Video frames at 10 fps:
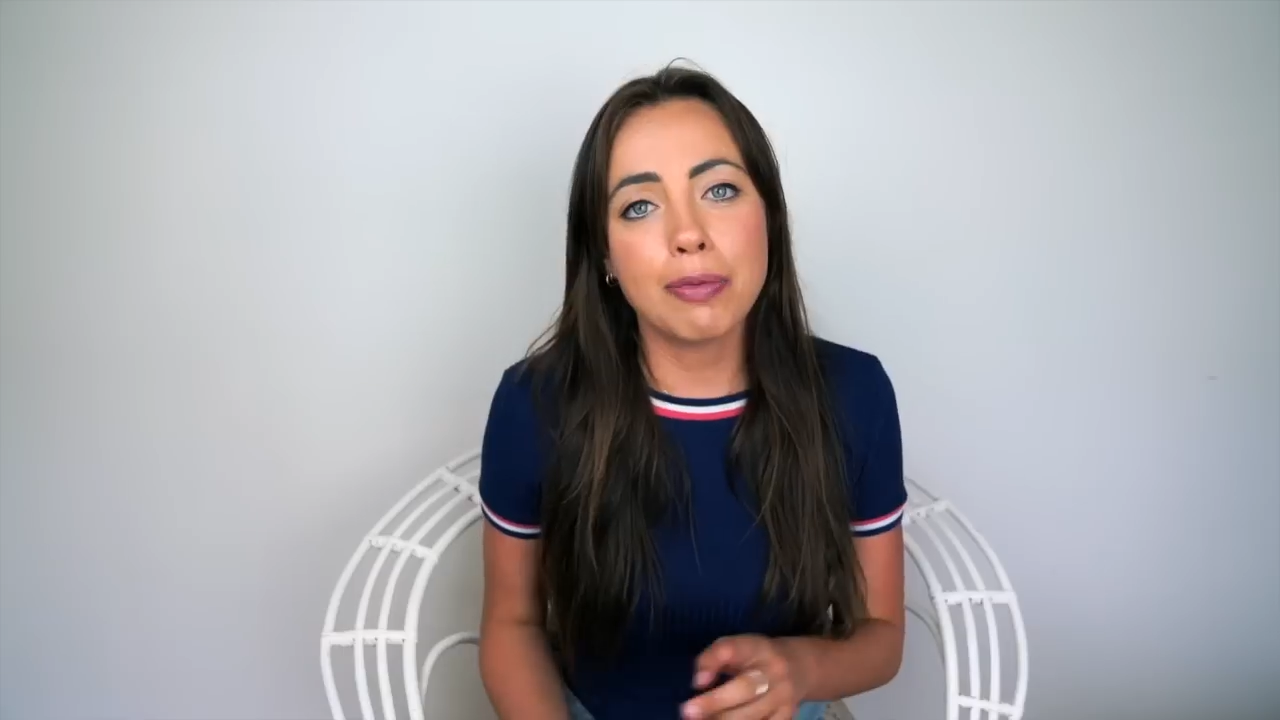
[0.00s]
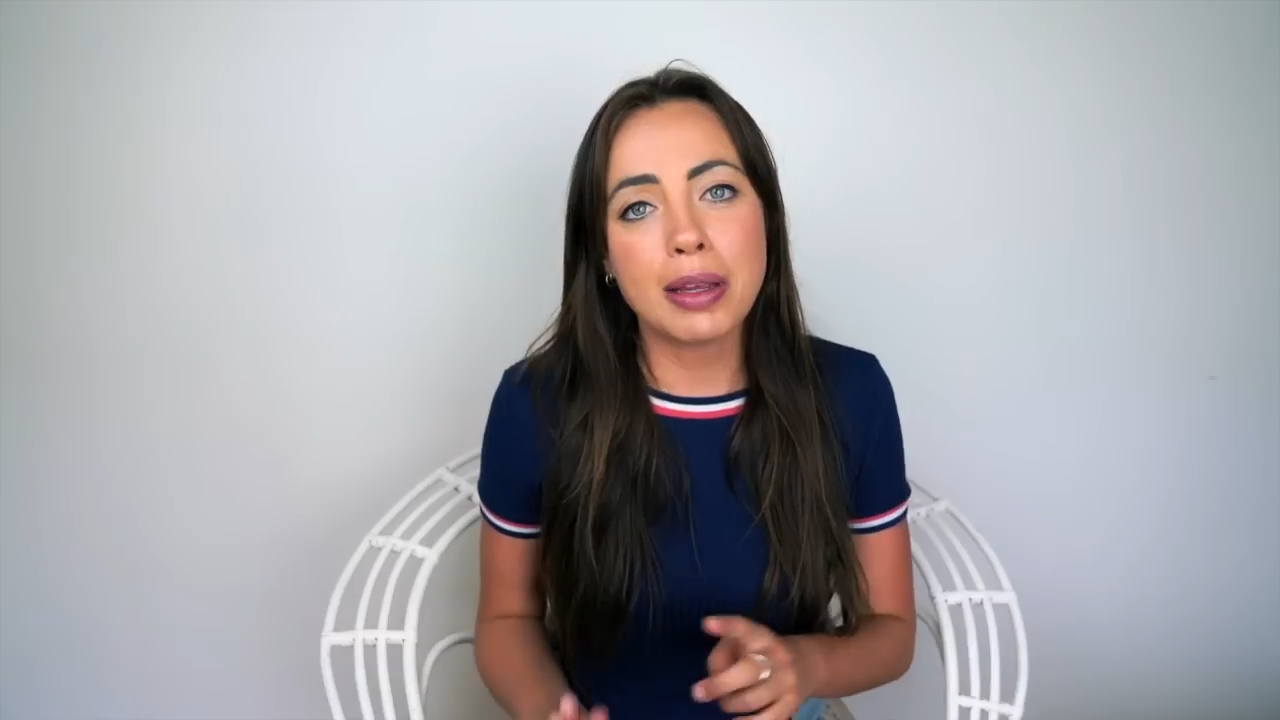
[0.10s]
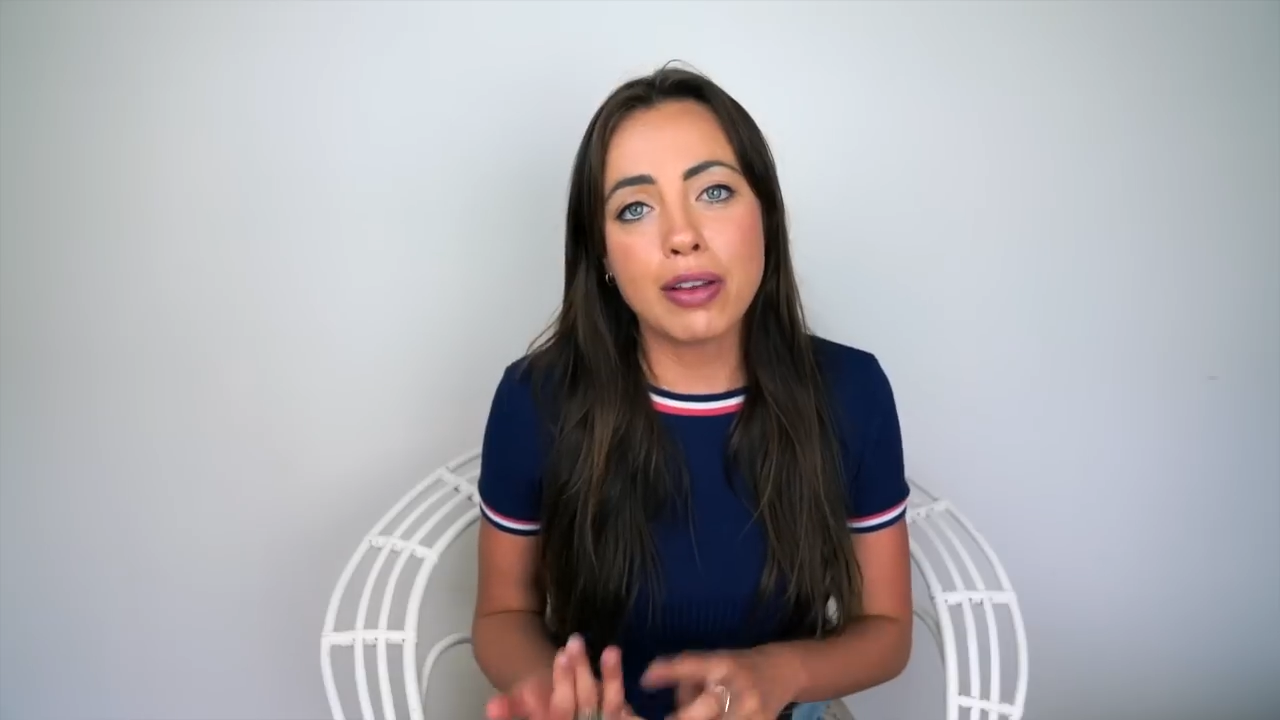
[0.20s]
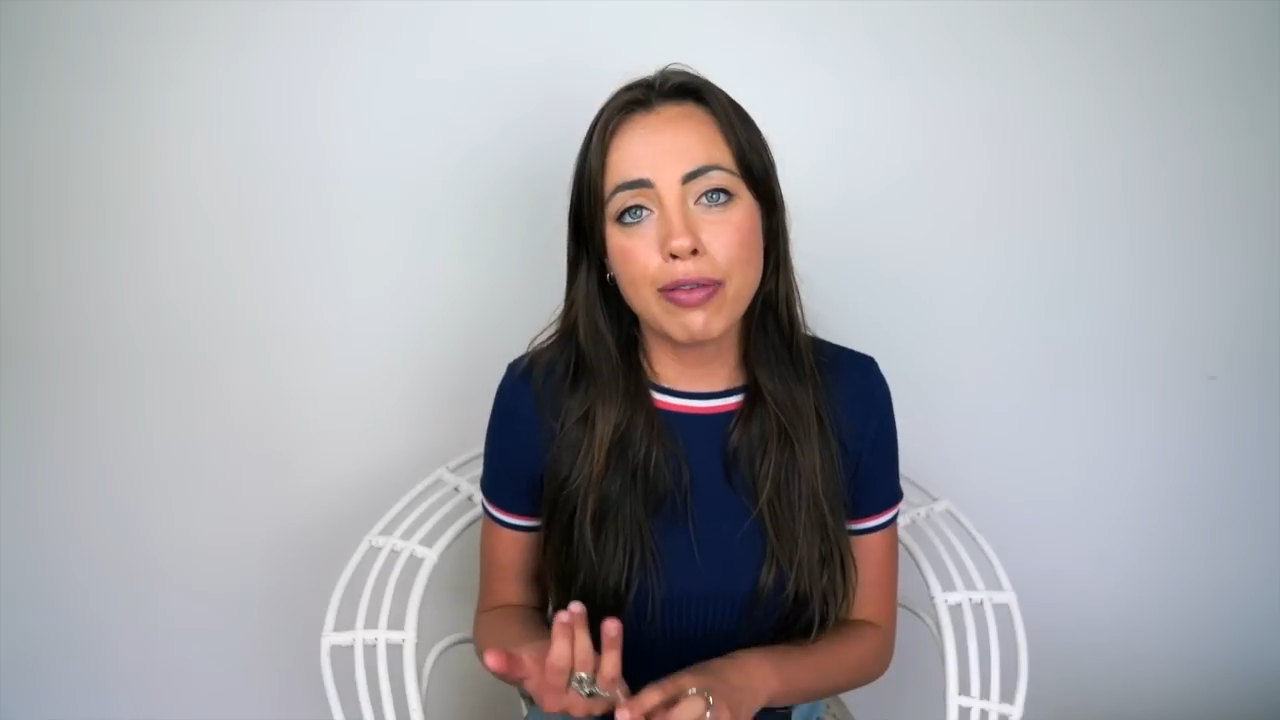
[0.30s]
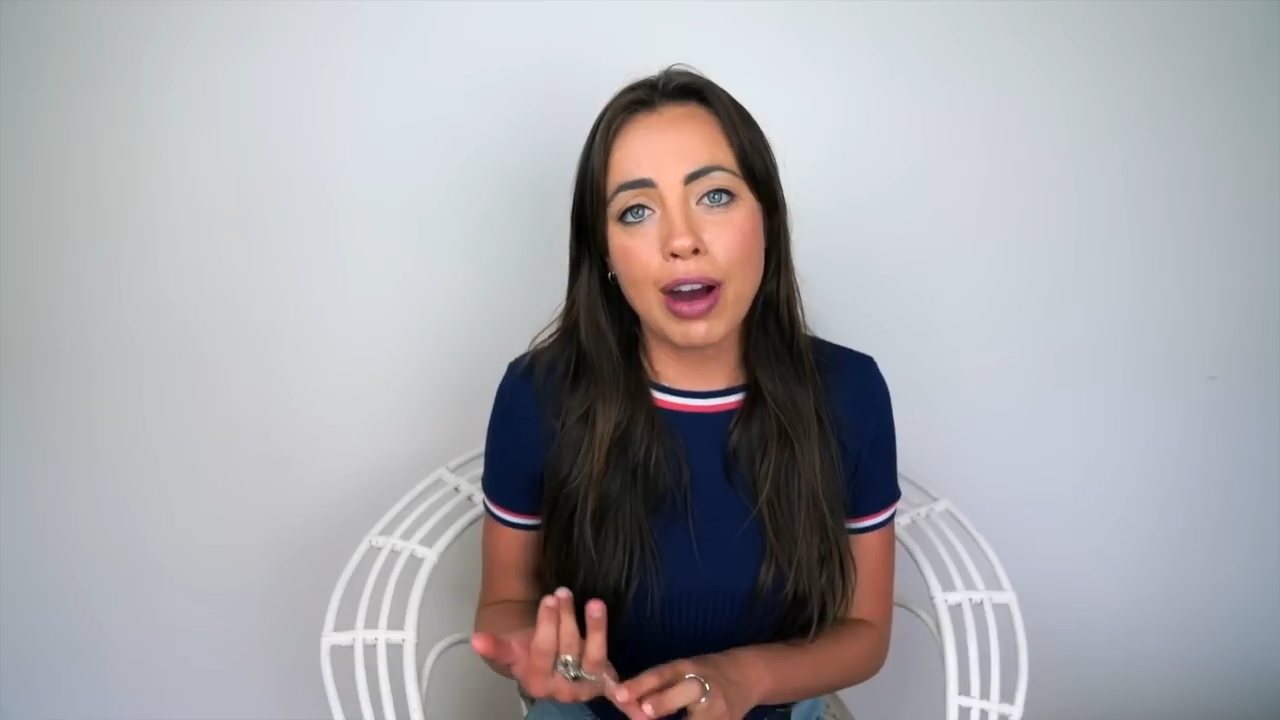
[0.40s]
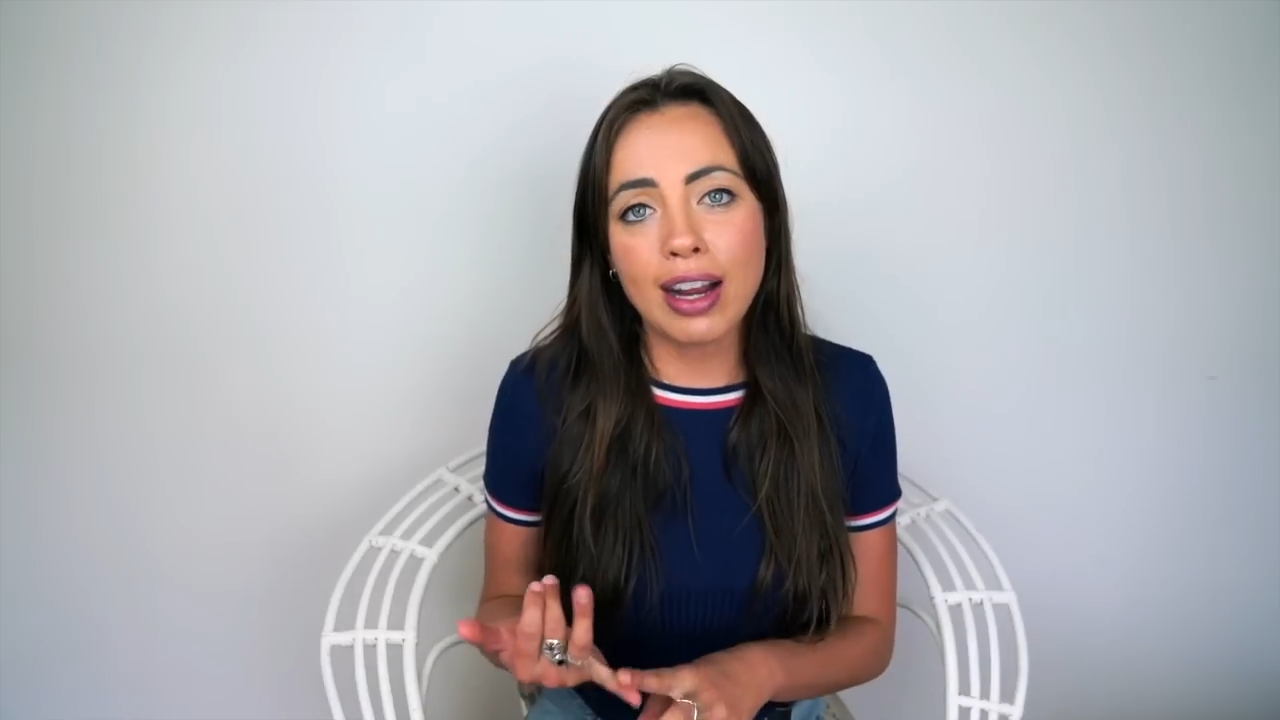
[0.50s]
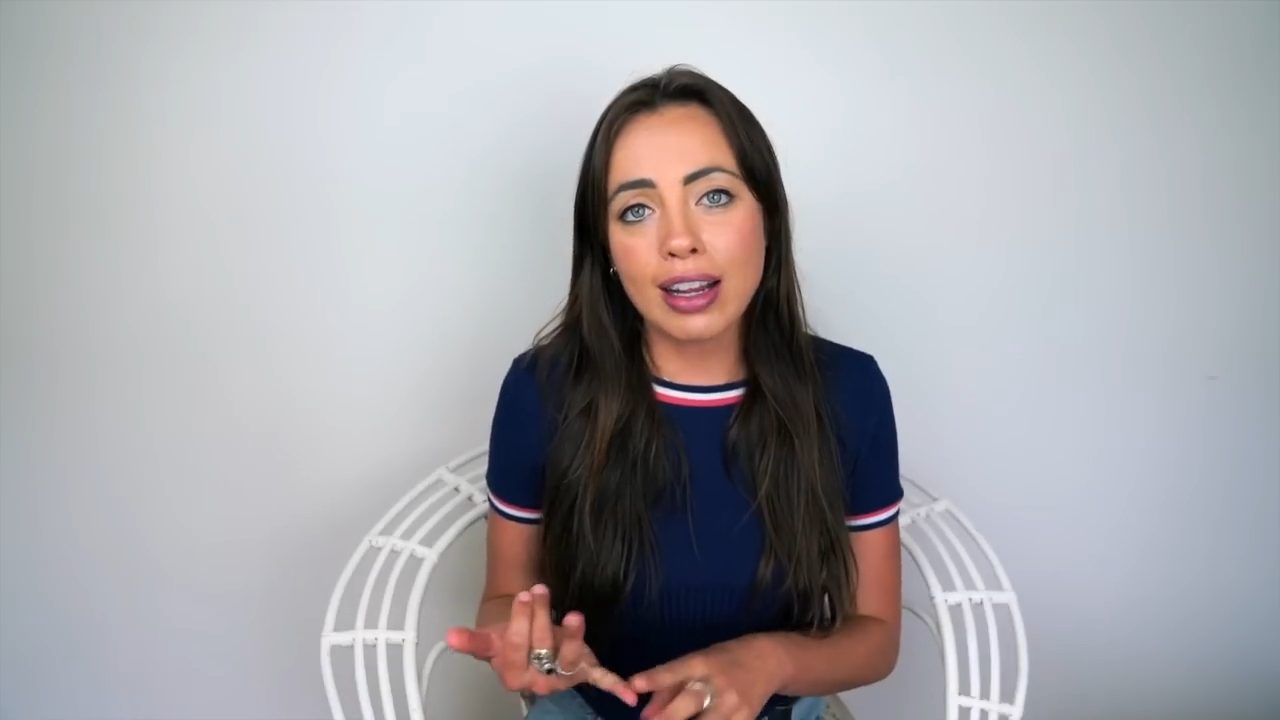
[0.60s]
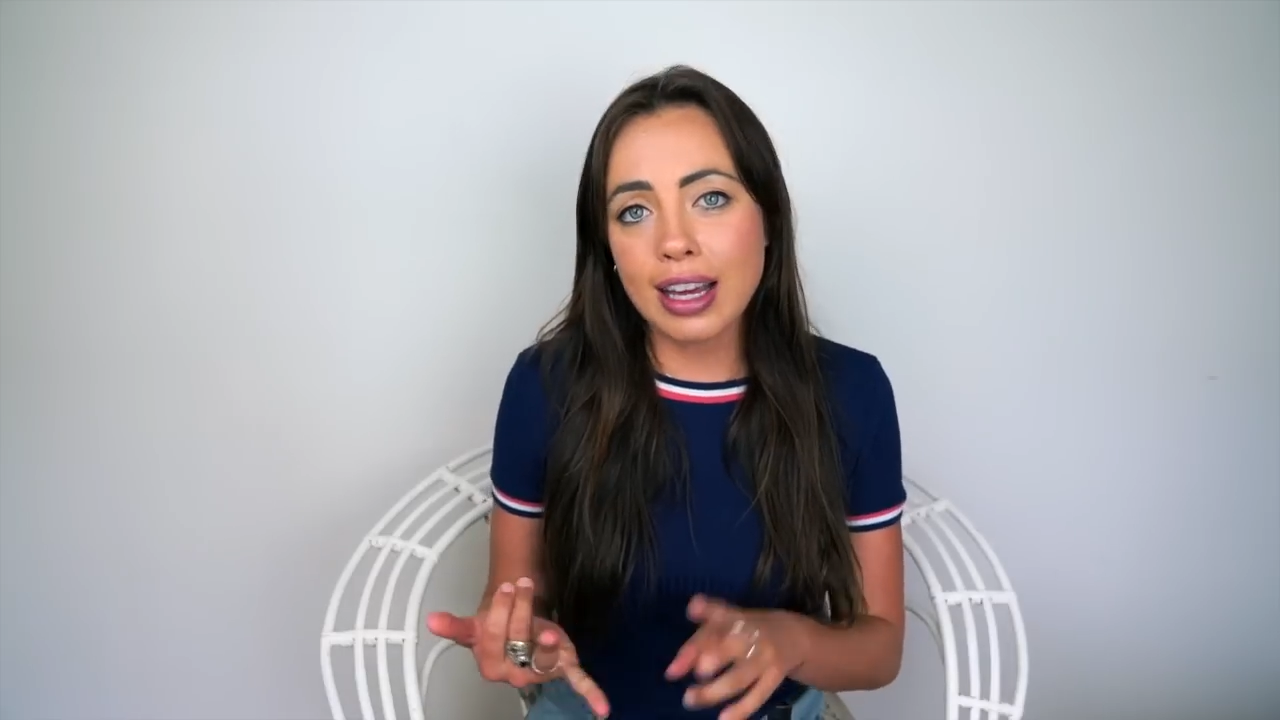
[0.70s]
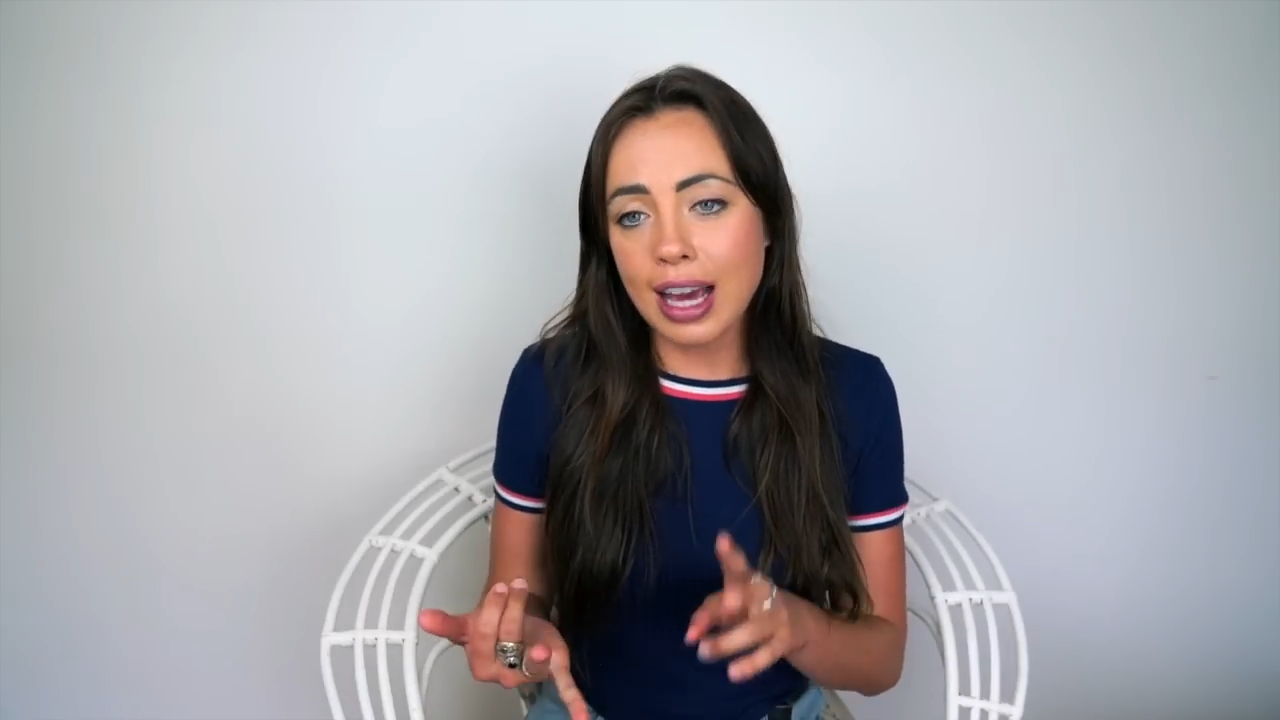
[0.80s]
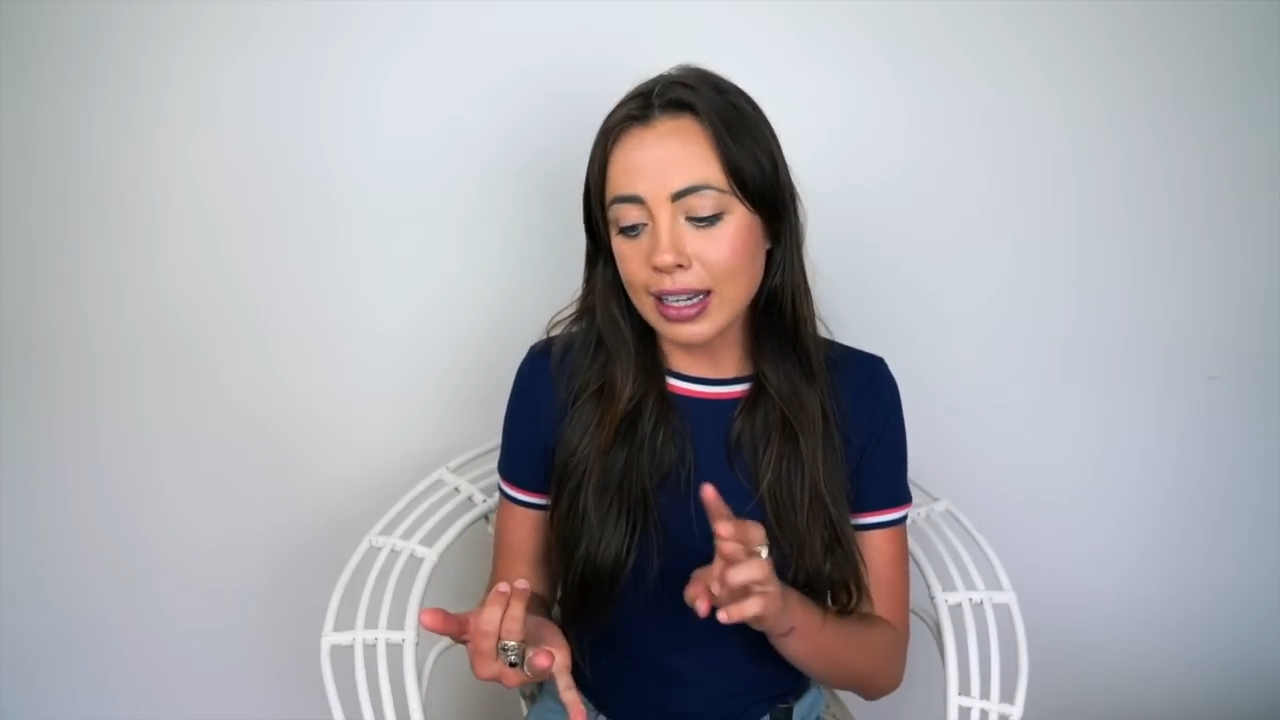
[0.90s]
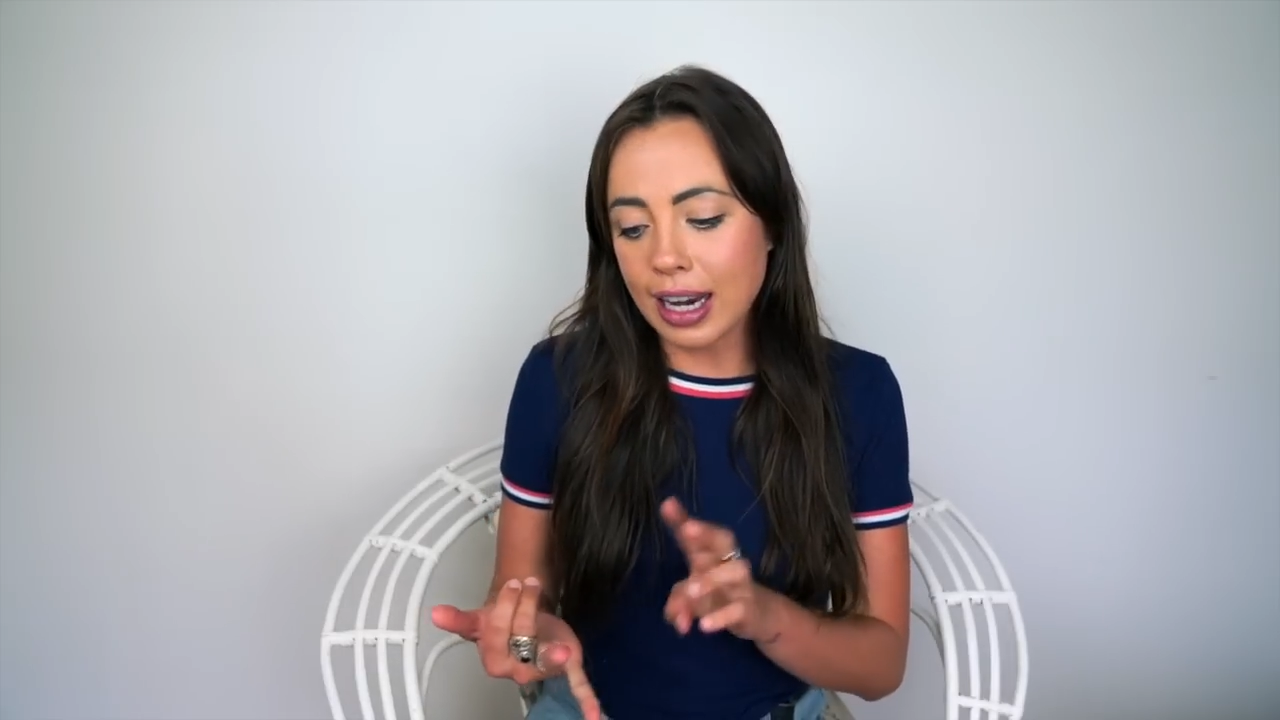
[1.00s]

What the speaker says: have been the filing and